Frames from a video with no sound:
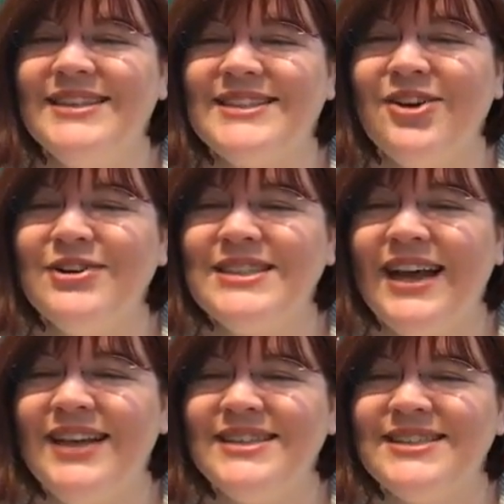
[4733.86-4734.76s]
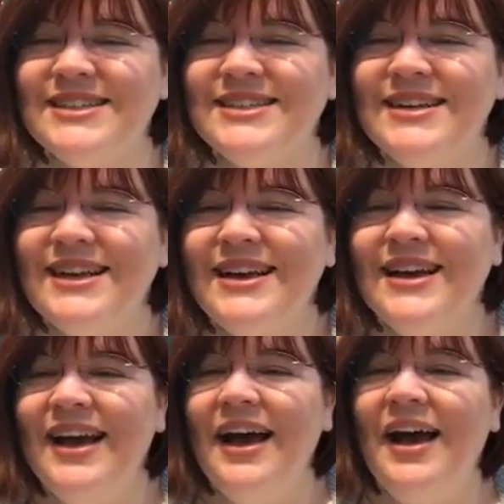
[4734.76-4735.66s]
so is Allison.
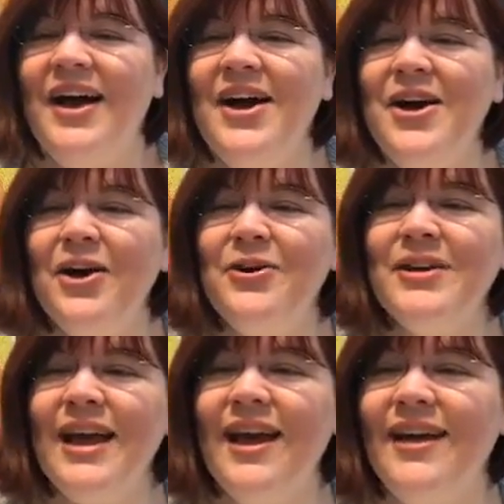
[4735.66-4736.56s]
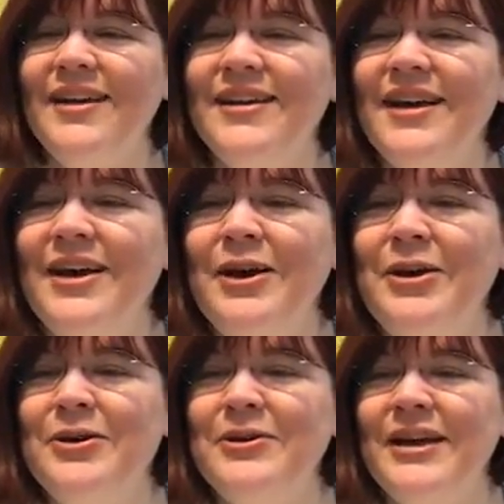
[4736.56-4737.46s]
Oh, yeah.
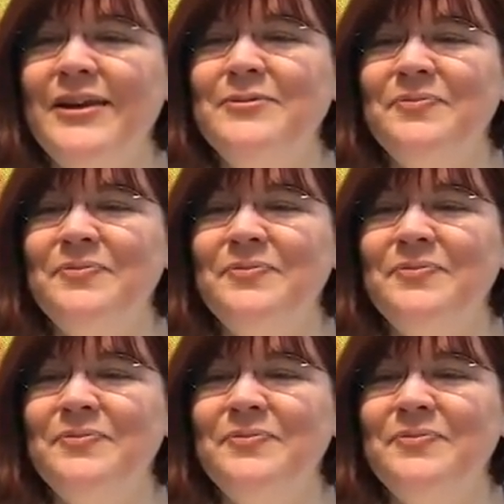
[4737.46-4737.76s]
Oh, yeah.